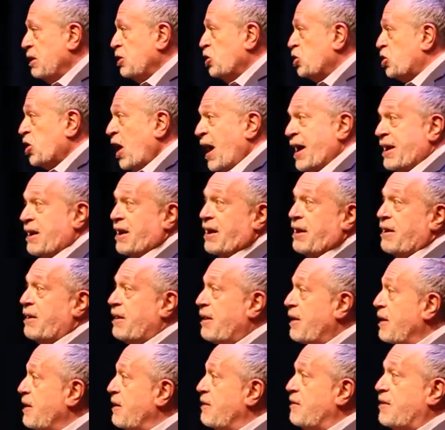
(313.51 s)

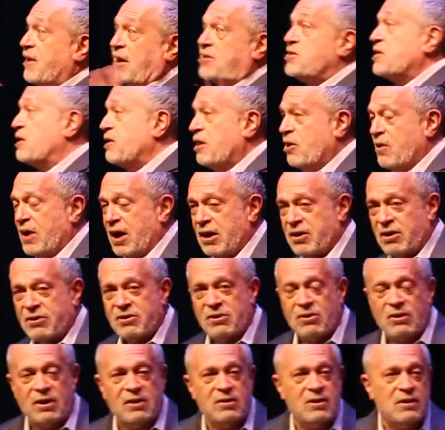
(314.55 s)
China doesn't know how to
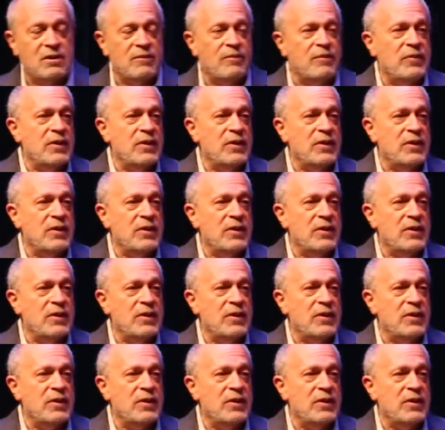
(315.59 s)
do it.